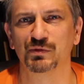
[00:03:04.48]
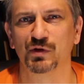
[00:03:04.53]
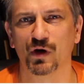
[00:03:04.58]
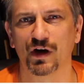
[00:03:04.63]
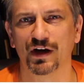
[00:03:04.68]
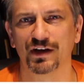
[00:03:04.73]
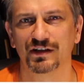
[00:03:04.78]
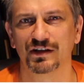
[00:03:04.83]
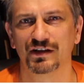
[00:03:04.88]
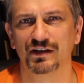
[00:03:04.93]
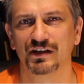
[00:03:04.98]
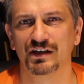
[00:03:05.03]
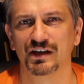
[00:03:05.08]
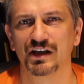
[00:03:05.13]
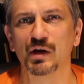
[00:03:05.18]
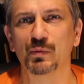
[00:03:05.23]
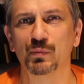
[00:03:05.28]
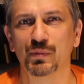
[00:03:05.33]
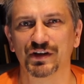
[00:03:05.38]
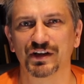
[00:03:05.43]
great,
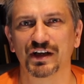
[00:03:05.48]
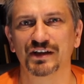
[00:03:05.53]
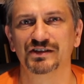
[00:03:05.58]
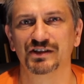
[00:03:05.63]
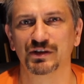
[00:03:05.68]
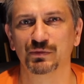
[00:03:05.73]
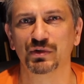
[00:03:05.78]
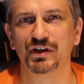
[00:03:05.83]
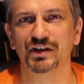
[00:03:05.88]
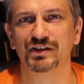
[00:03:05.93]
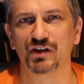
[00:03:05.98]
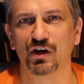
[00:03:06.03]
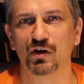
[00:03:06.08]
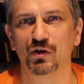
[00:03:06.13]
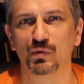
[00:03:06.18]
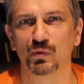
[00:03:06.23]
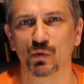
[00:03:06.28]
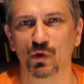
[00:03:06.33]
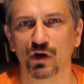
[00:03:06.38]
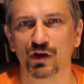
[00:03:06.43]
but they simply
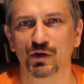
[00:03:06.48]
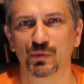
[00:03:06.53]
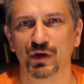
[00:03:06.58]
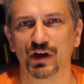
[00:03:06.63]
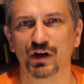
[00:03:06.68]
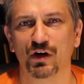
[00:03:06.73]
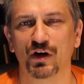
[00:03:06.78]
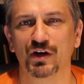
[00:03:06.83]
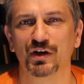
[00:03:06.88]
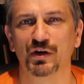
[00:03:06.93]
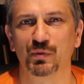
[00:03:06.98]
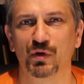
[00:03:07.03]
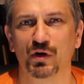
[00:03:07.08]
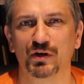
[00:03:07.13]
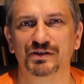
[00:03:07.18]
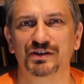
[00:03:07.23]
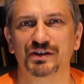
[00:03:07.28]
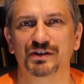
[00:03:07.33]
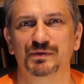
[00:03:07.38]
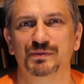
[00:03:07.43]
don't work behind a
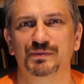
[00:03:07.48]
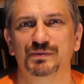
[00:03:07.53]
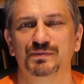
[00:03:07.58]
proxy.